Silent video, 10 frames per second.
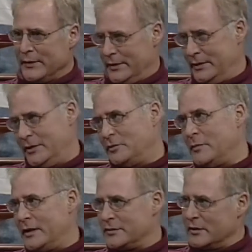they teach
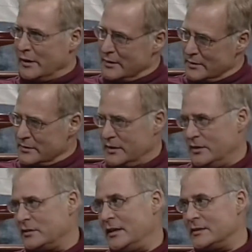master classes,
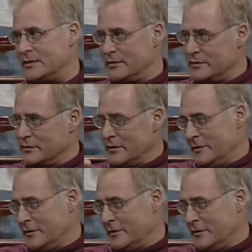teach lessons,